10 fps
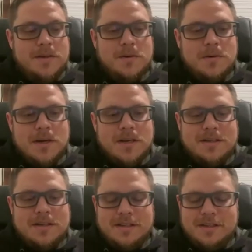it'd be
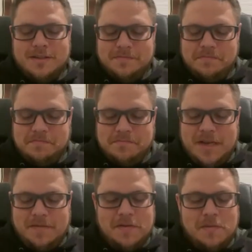cool.
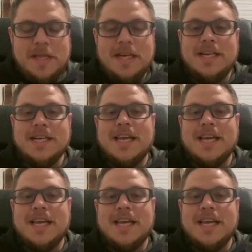I've never been